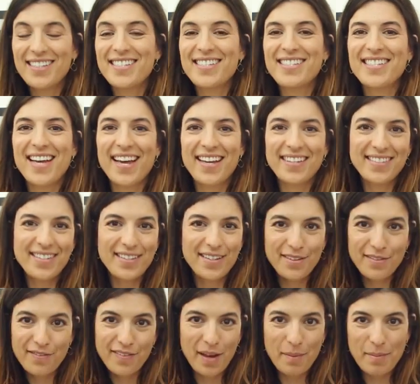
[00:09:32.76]
It is
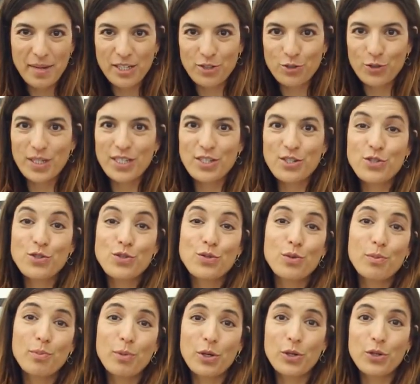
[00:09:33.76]
anti-inflammatory, it's
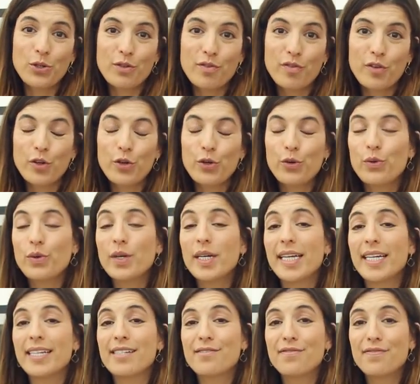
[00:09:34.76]
super good for you.
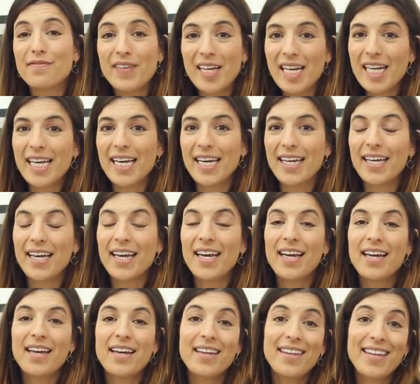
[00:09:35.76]
It is filling,
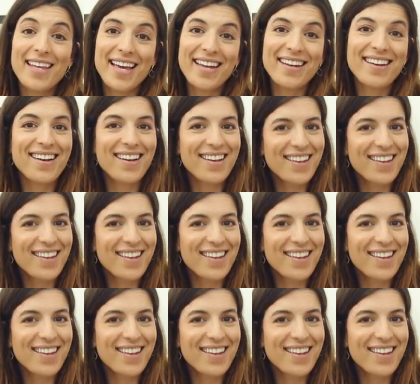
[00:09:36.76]
yet